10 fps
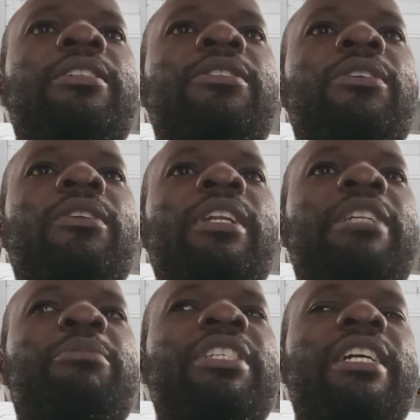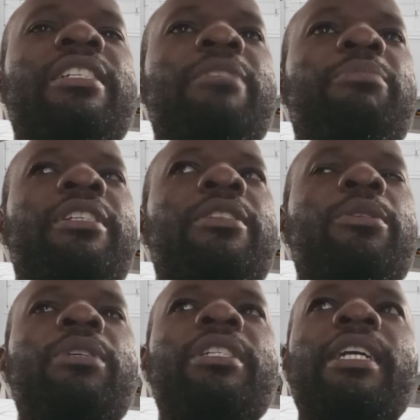So let me just repeat
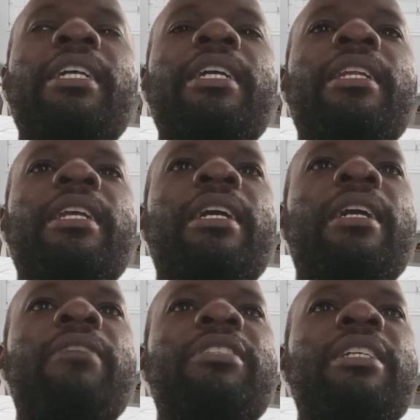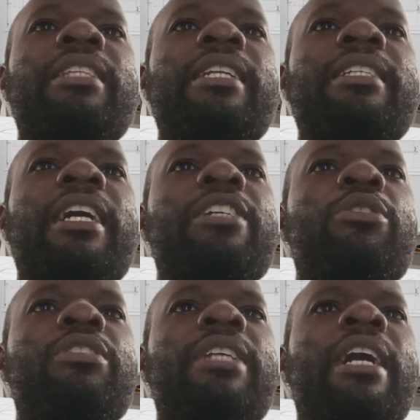through it again. I've said that
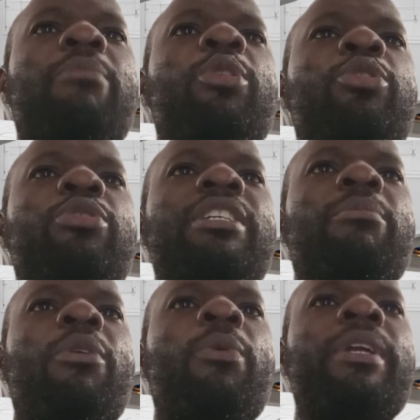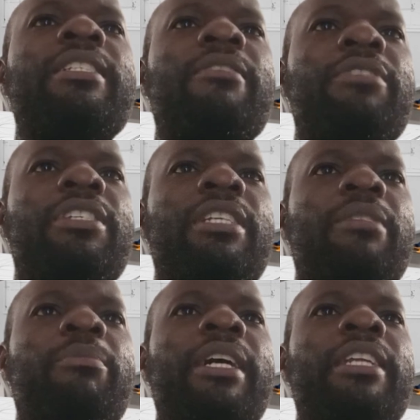caissons are more suitable when
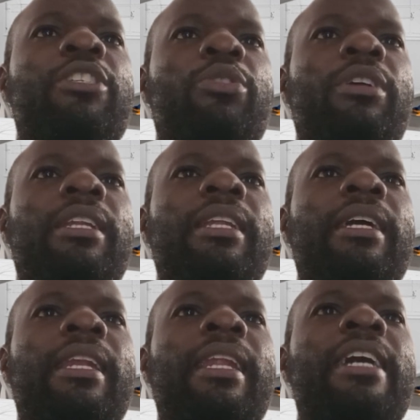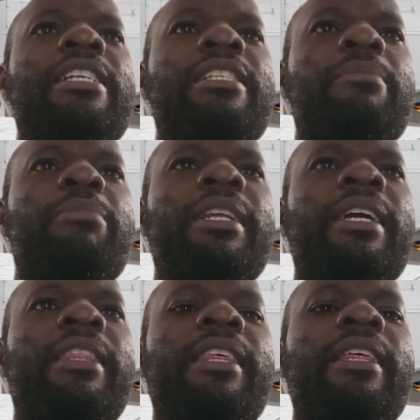sufficient bearing soil lies
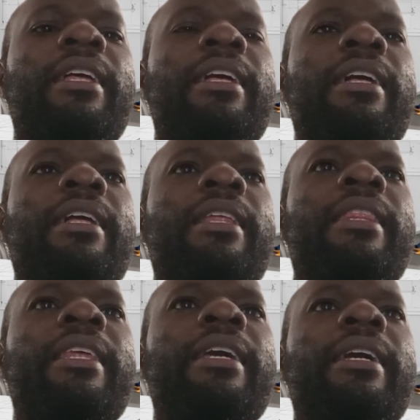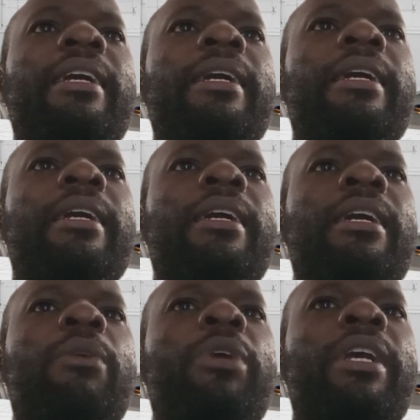beneath the
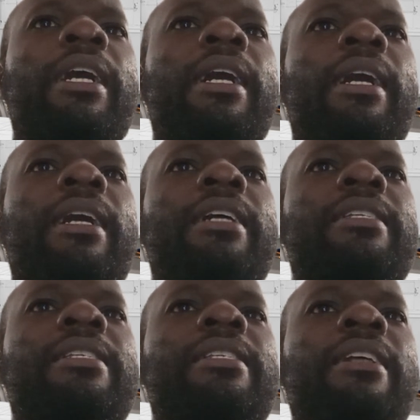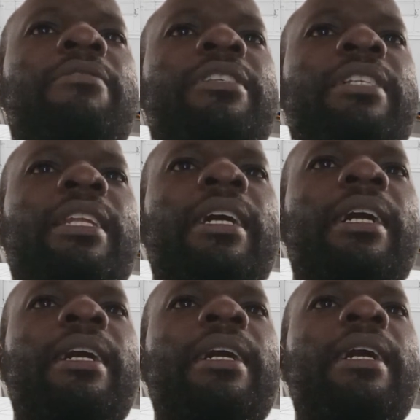weaker surface layer,
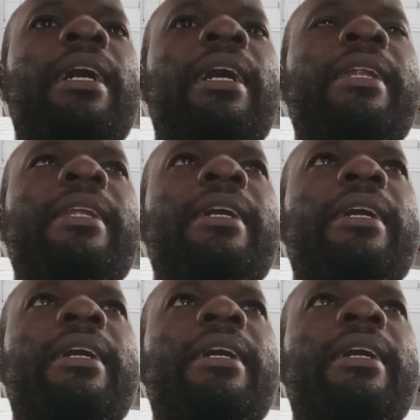and